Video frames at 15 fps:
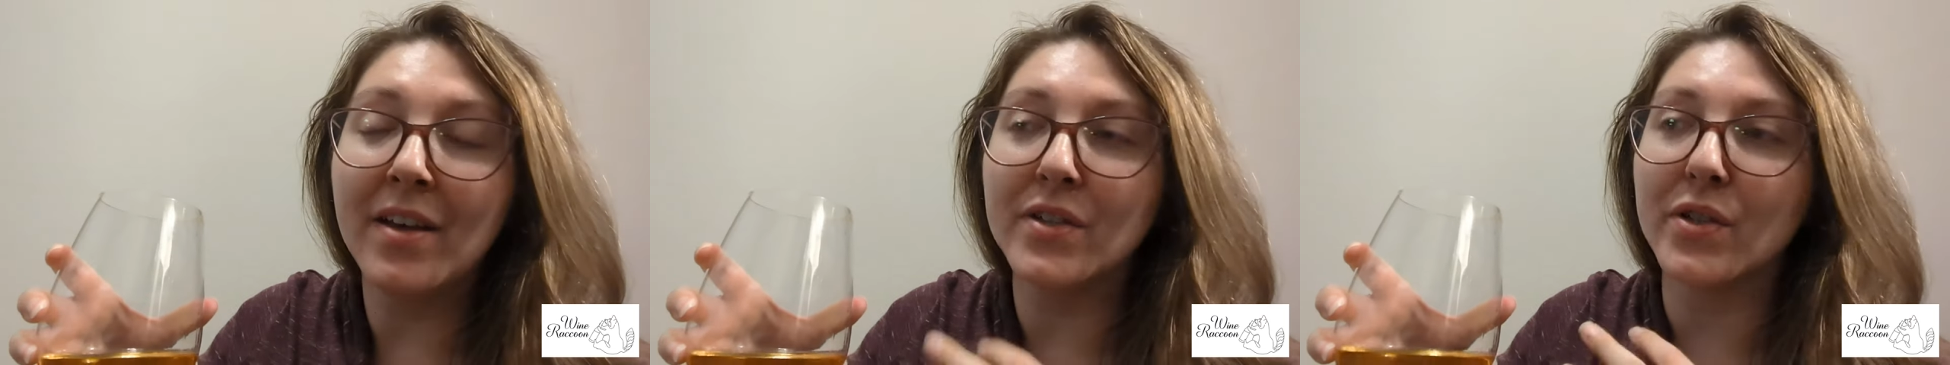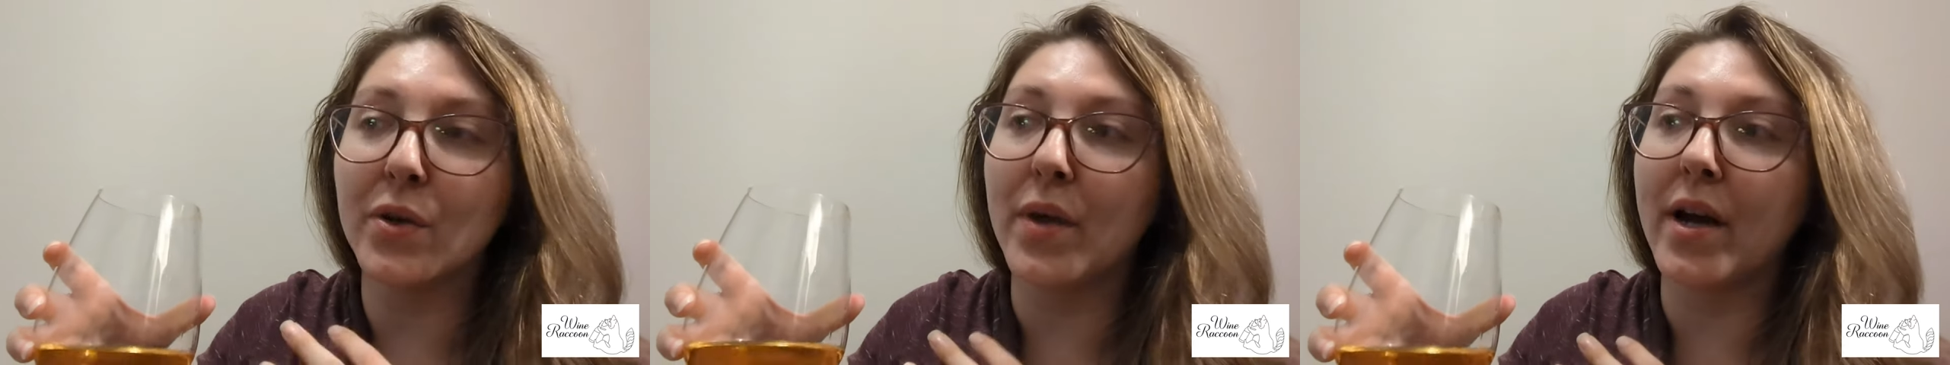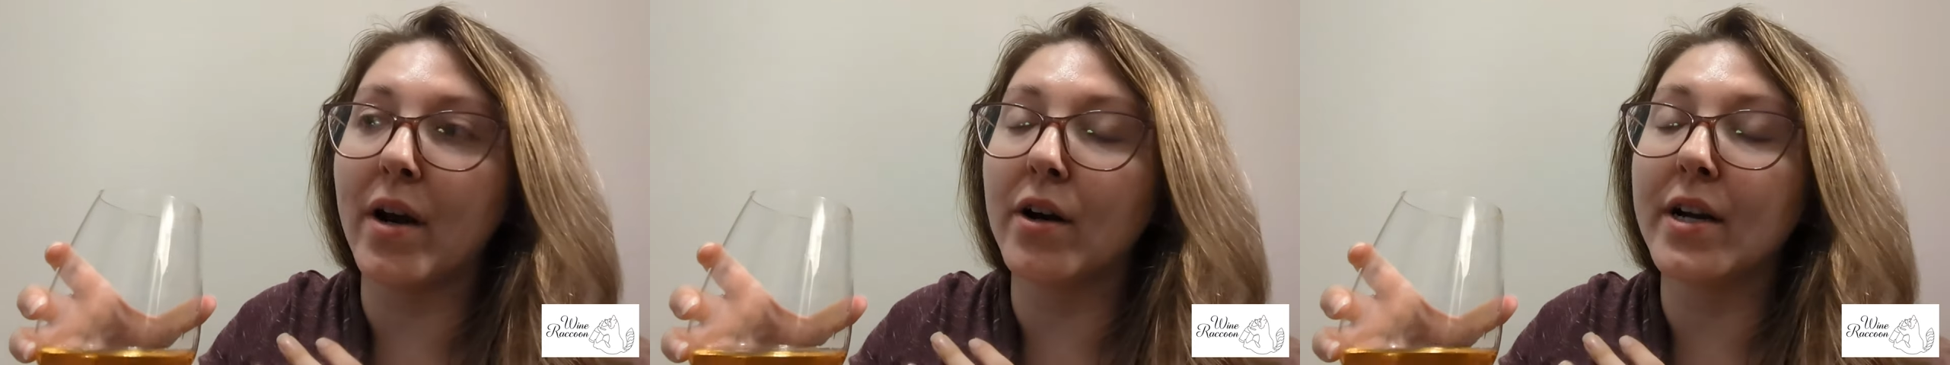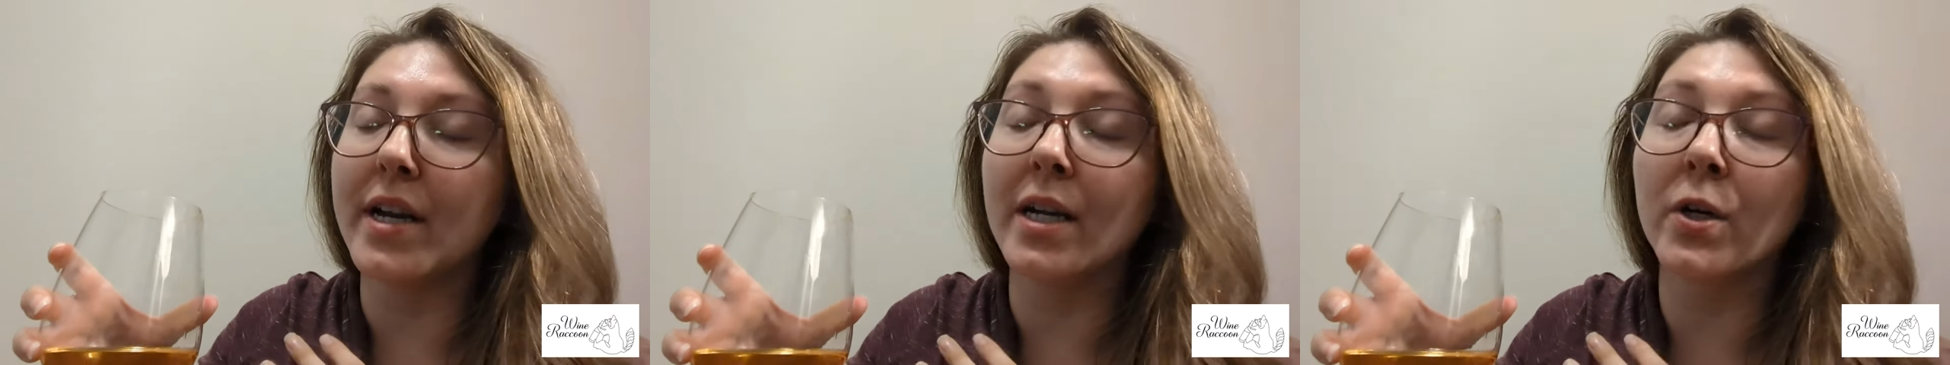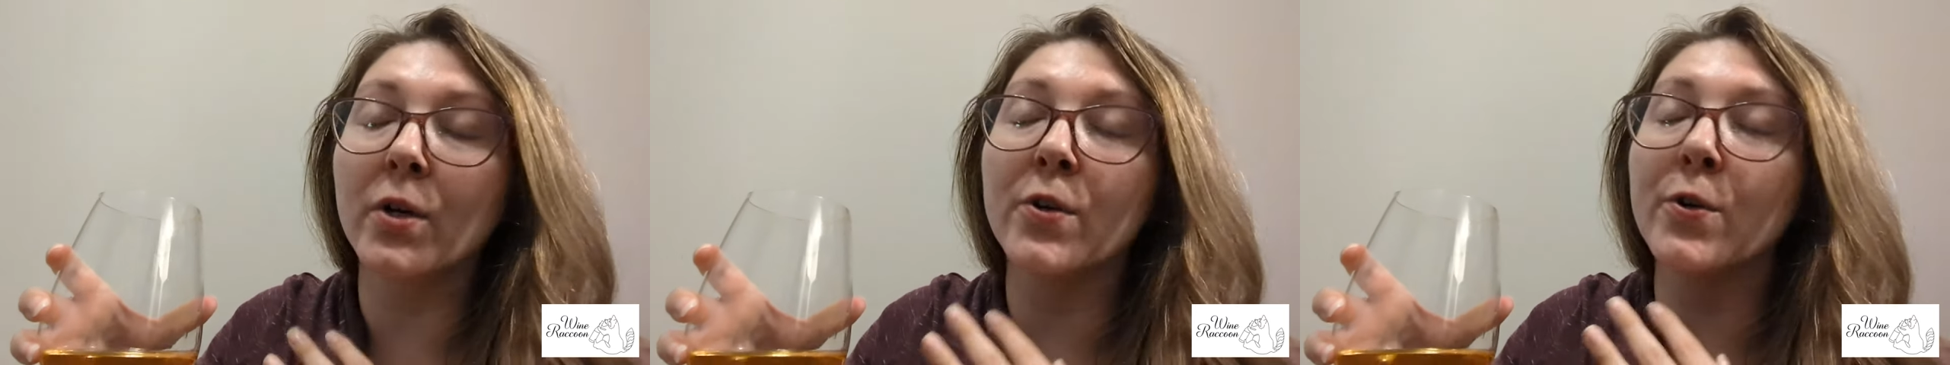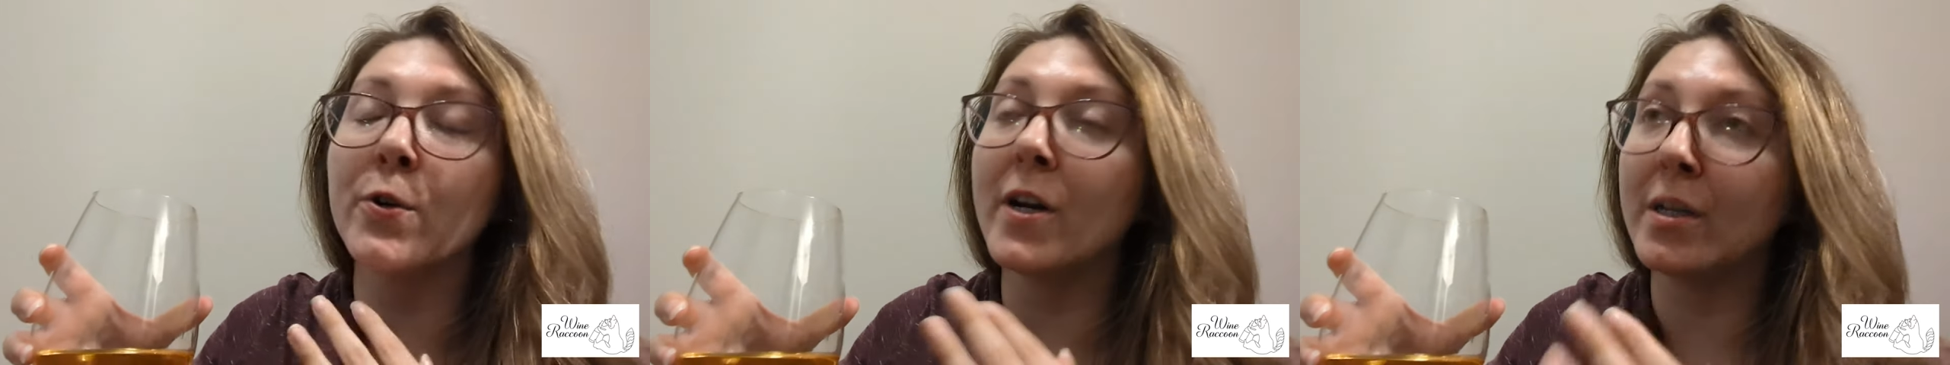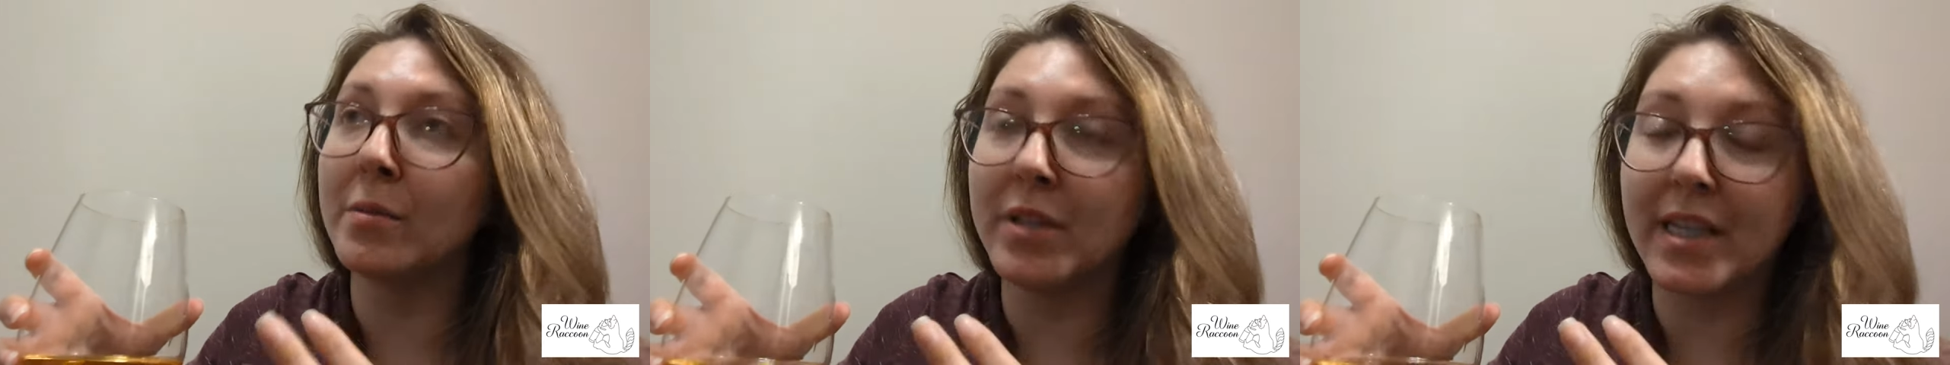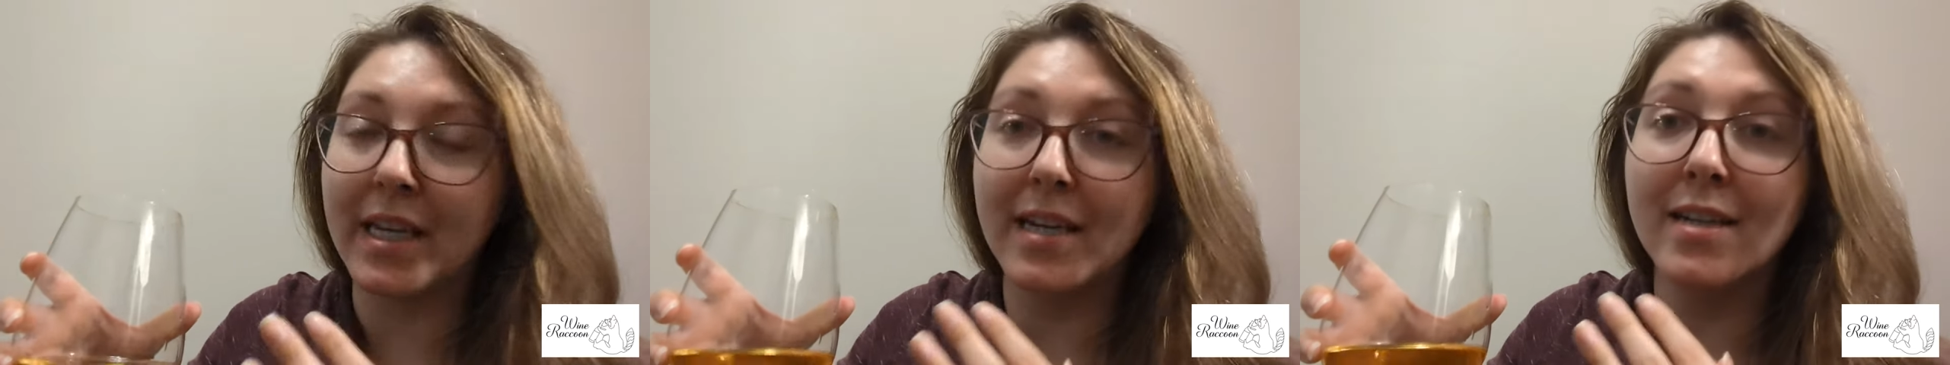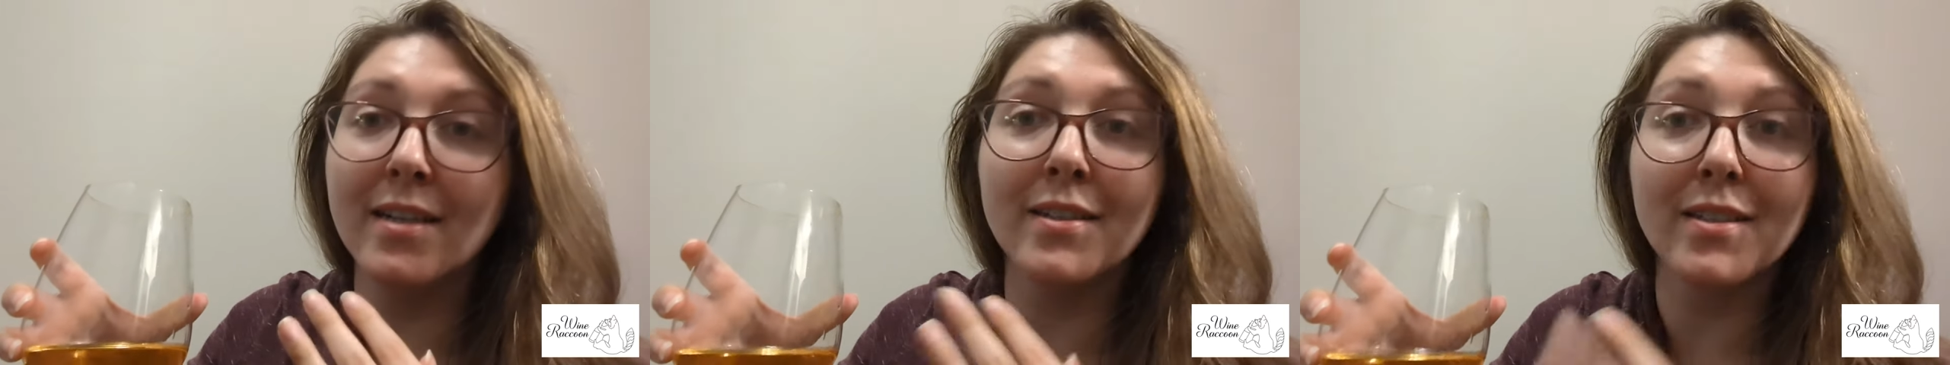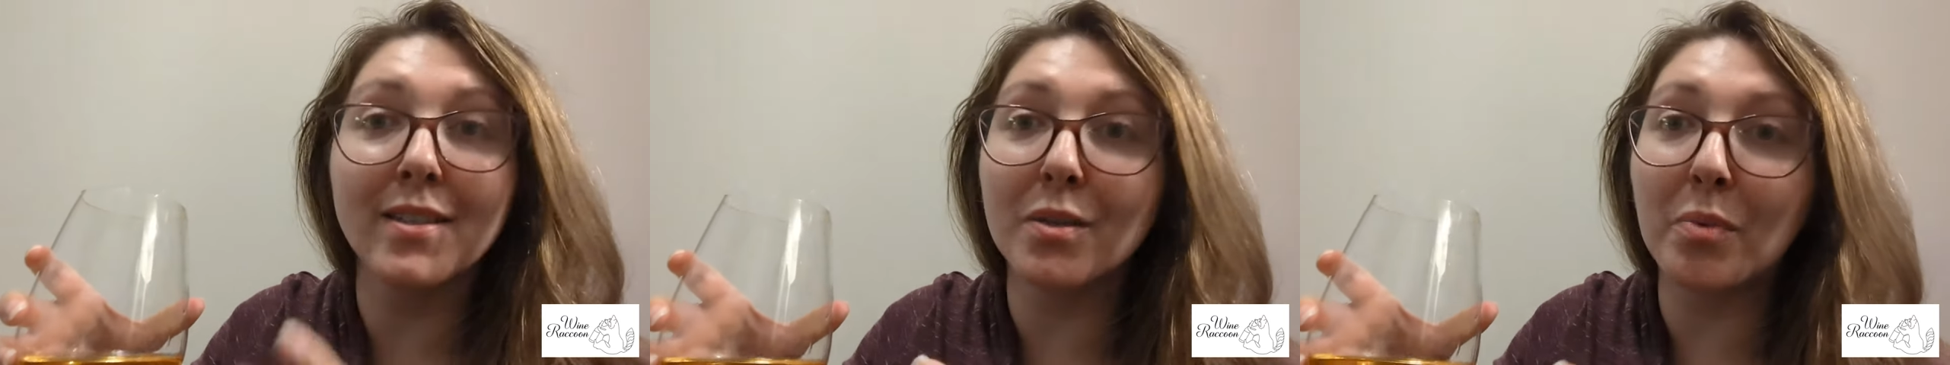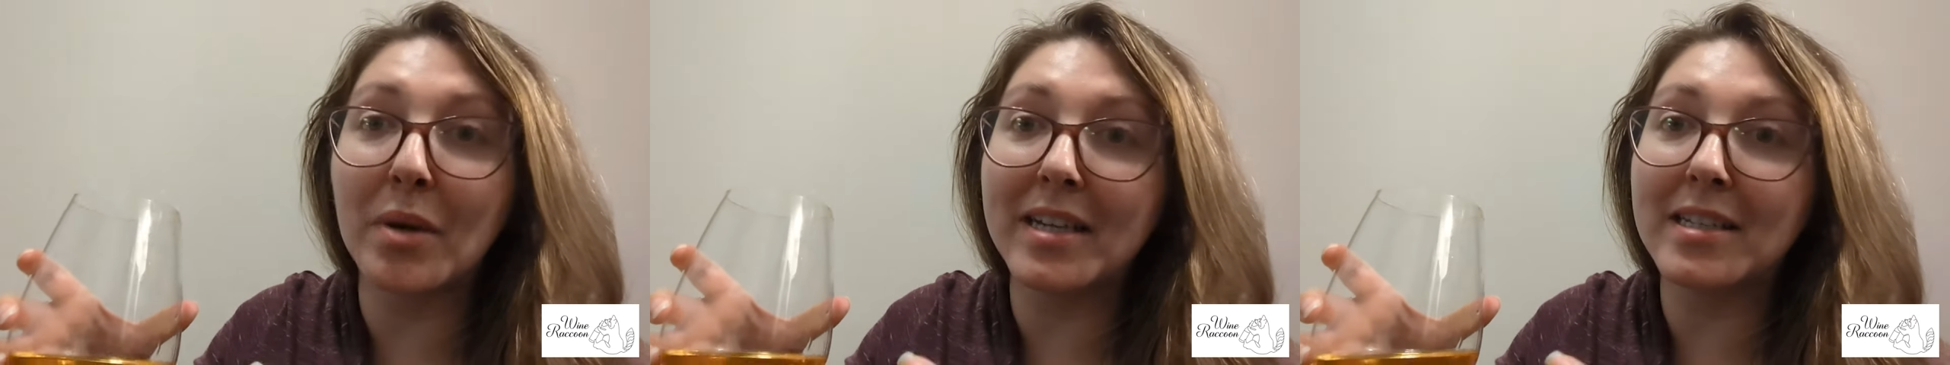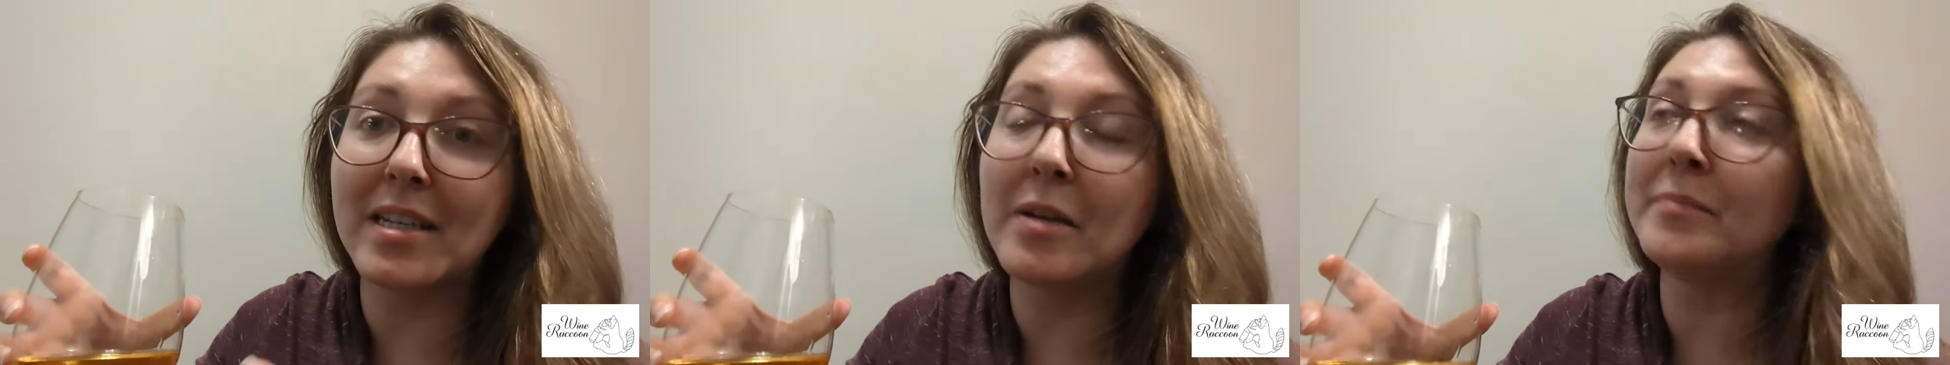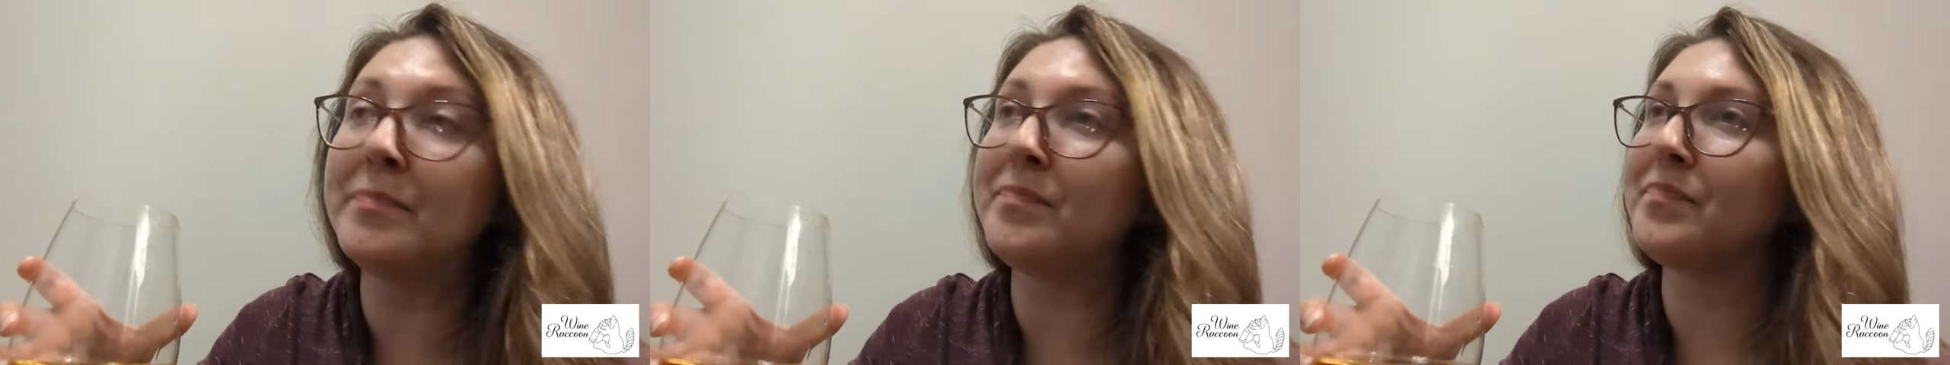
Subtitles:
so they are incredibly sweet,